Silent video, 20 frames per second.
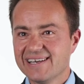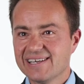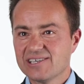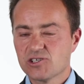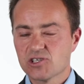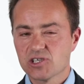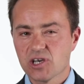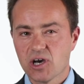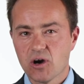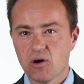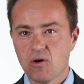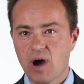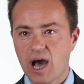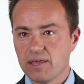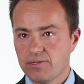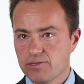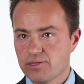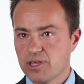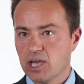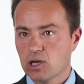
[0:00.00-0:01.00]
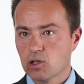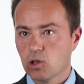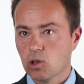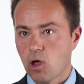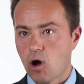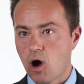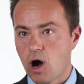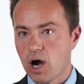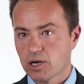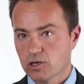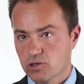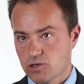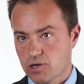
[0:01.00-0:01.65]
So I think long